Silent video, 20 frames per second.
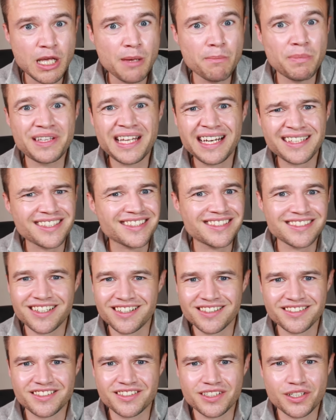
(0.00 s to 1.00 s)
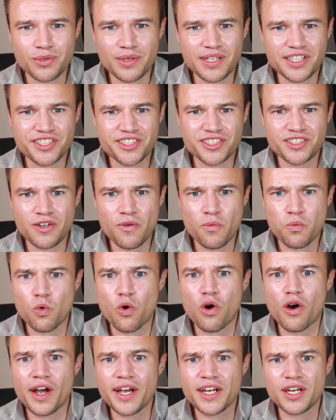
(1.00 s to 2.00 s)
But that doesn't answer the question of
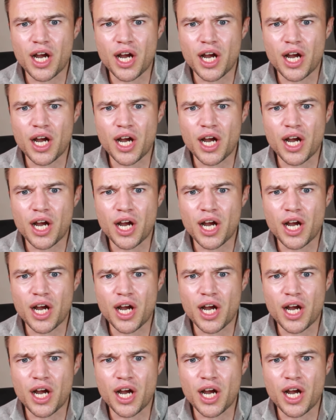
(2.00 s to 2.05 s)
why